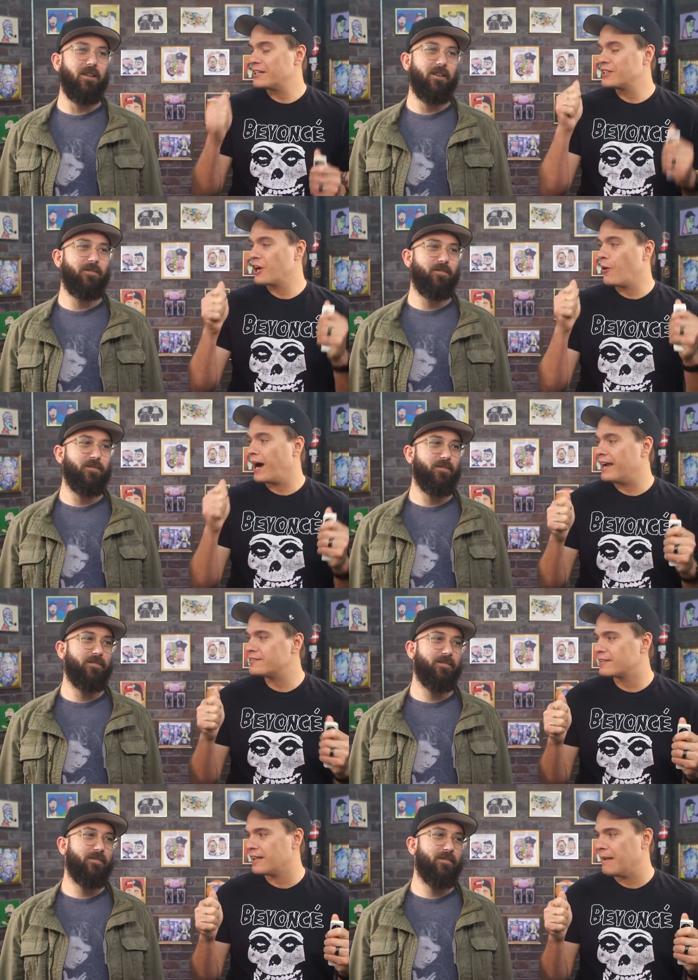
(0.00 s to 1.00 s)
Speaker 1: we had to go ice
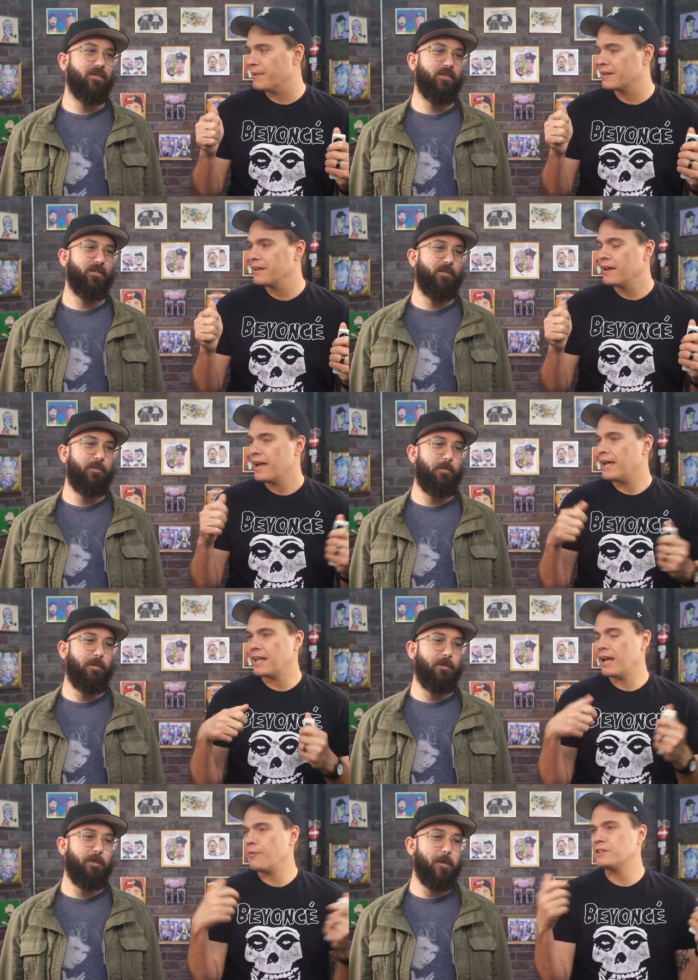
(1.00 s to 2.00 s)
climbing,
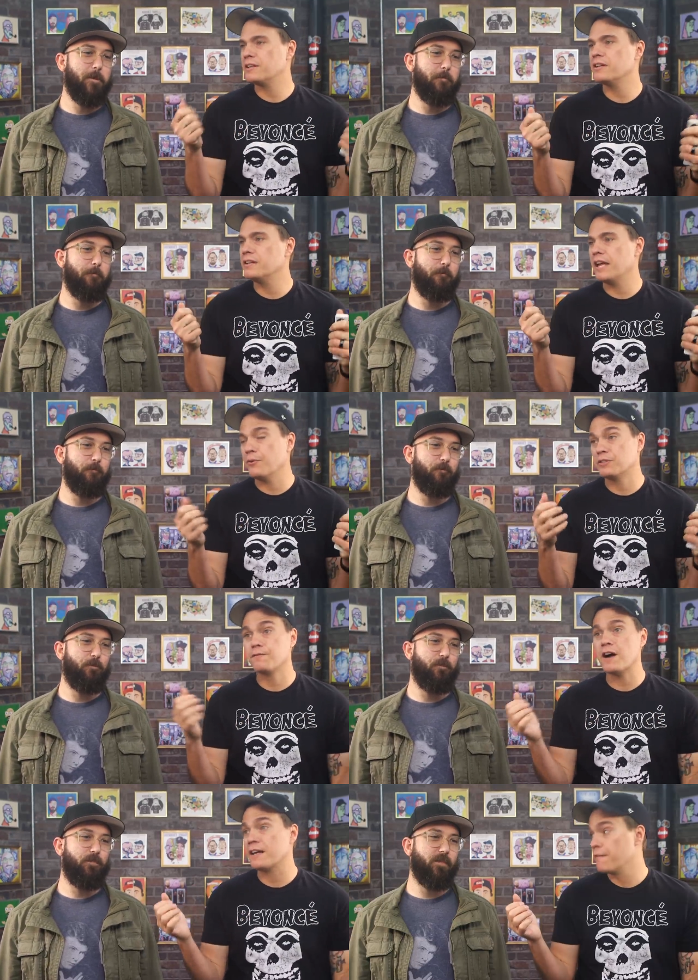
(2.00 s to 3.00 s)
and we did. It was
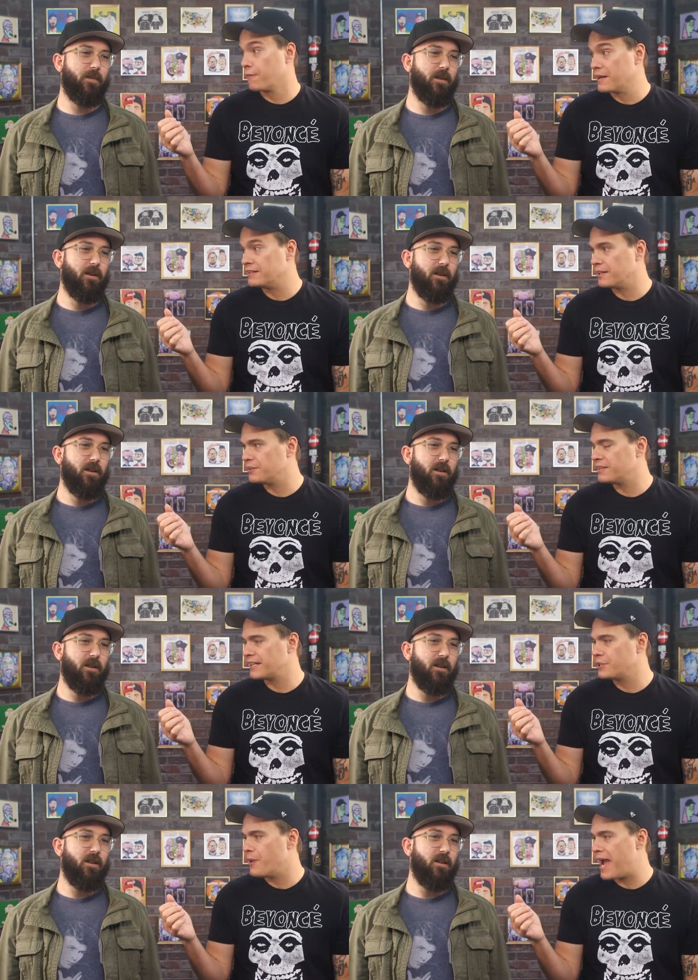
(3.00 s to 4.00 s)
fucking freezing. It was in
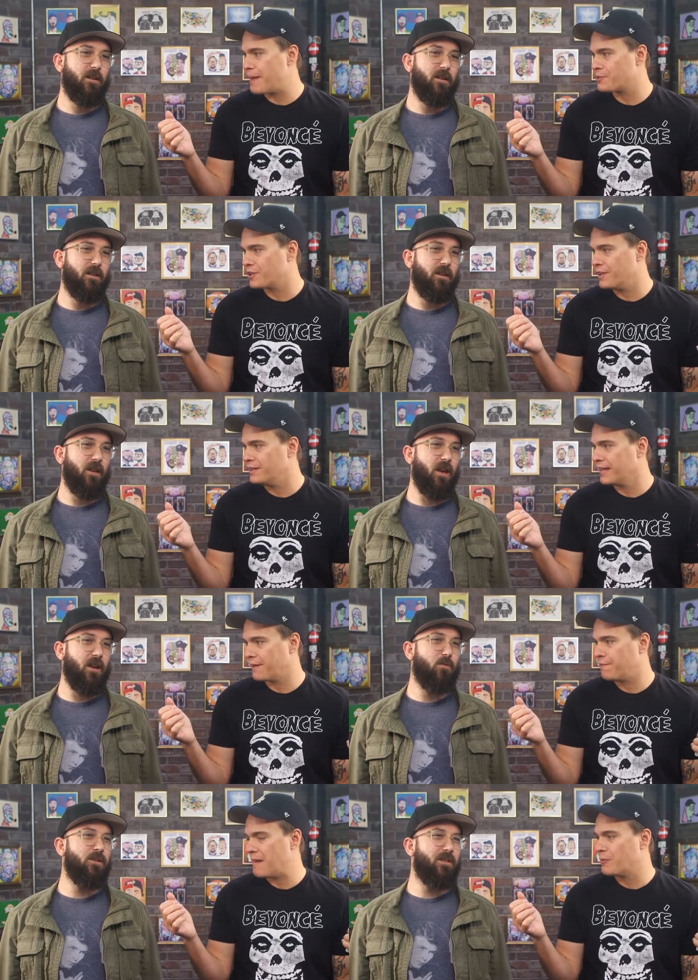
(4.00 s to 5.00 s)
like New Hampshire in yeah,
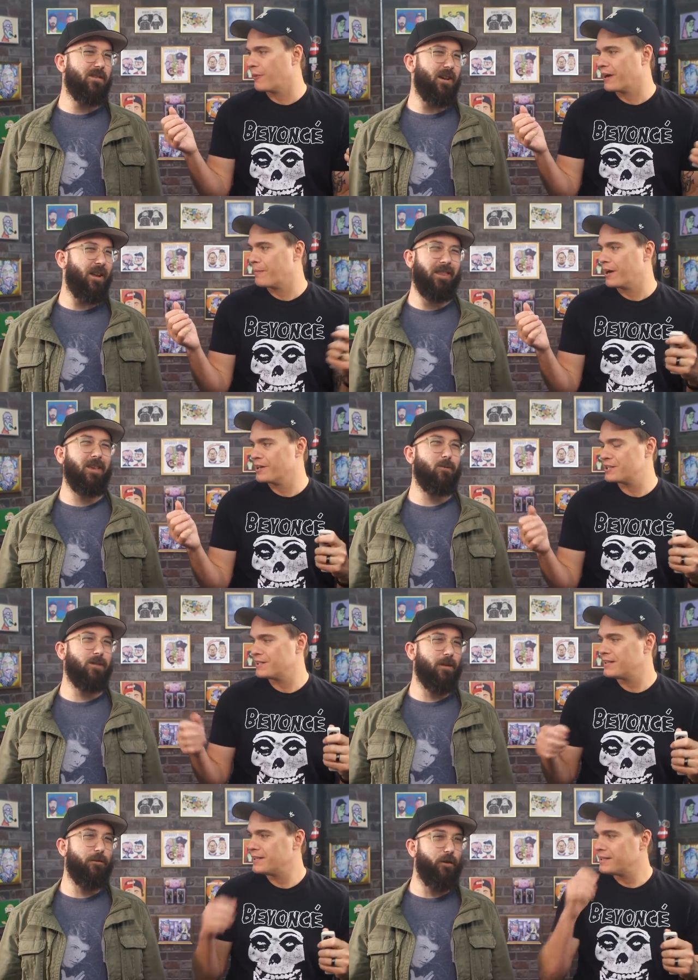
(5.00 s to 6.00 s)
like February. Was, I think it was
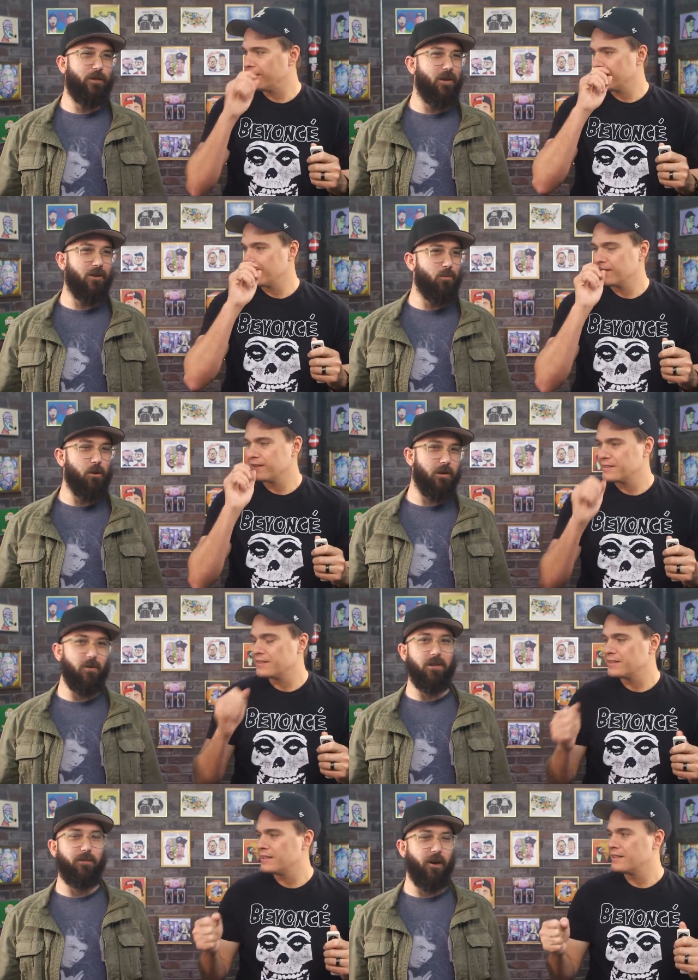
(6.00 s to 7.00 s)
Speaker 2: like 15 or 20
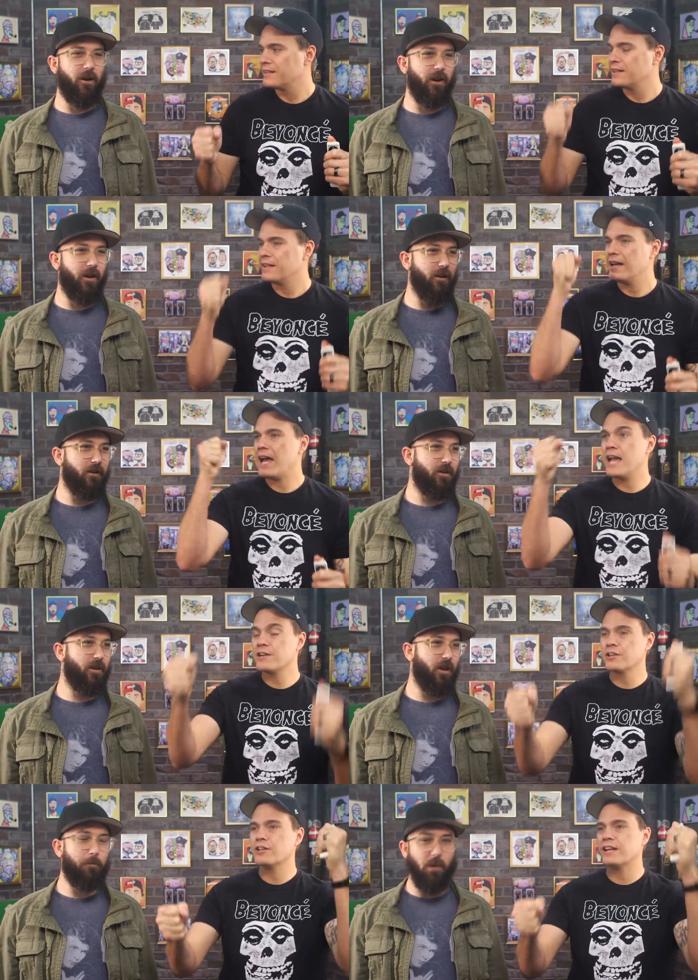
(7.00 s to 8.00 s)
degrees Fahrenheit. And
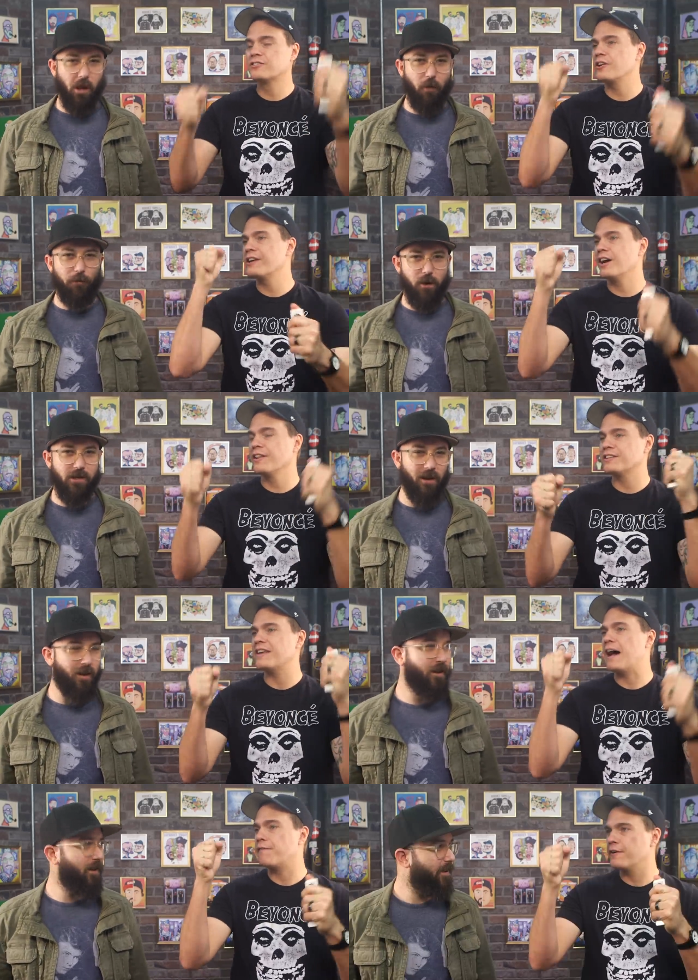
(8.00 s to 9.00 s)
you're uh, exerting freezing. all this
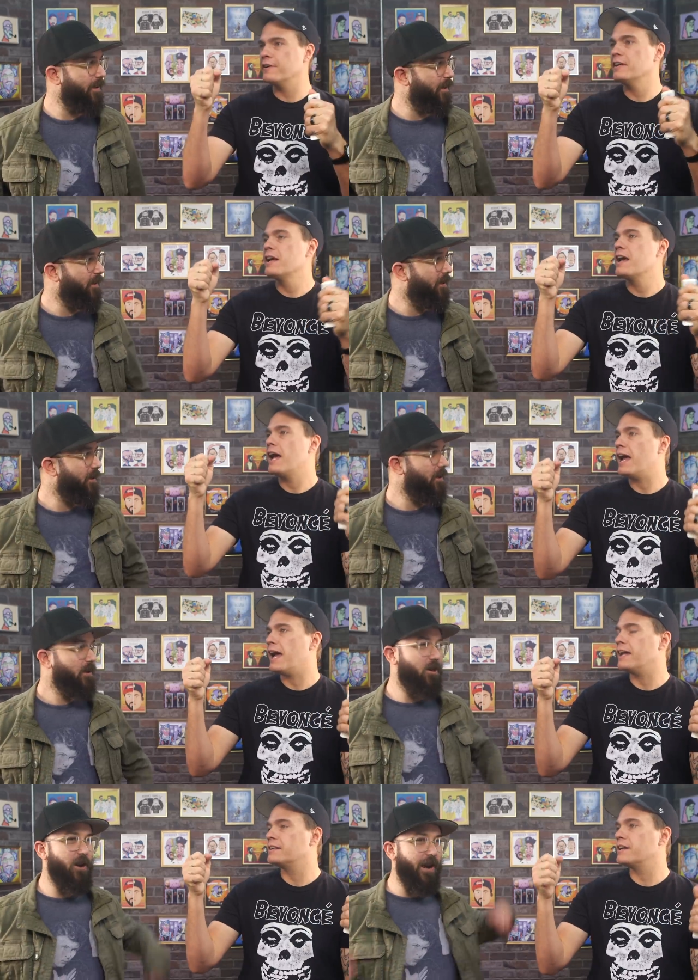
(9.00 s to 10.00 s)
Speaker 1: effort,
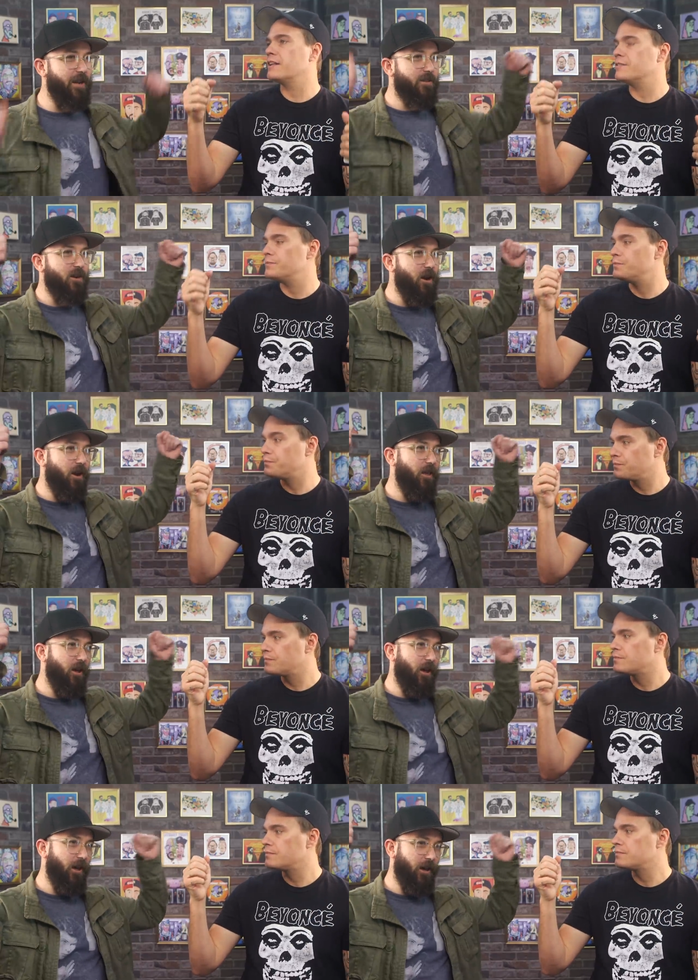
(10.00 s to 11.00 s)
and your hands are
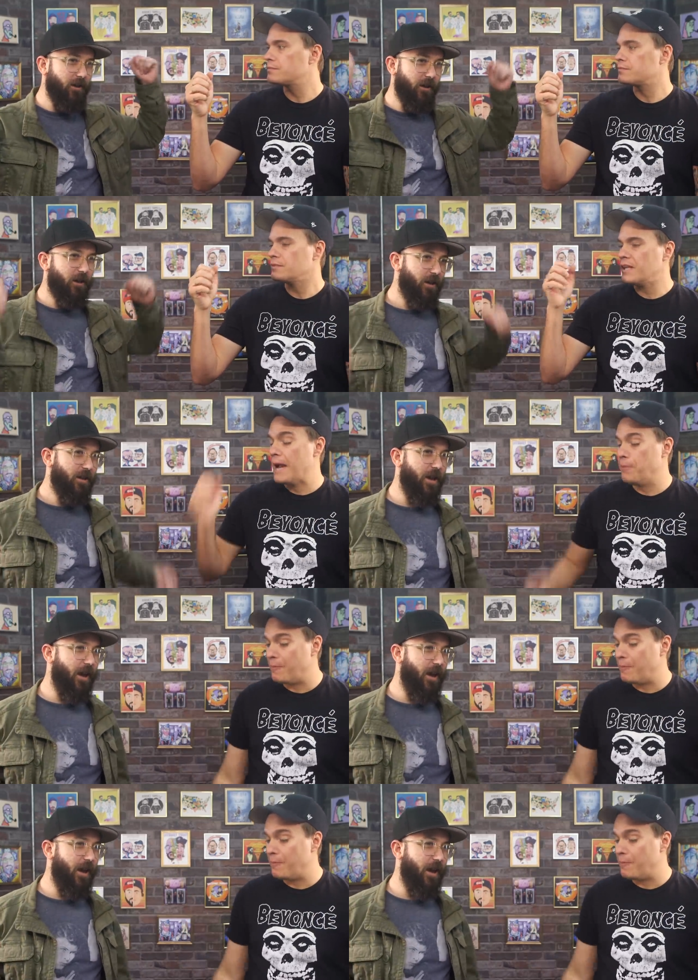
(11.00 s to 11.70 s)
uh, I yeah.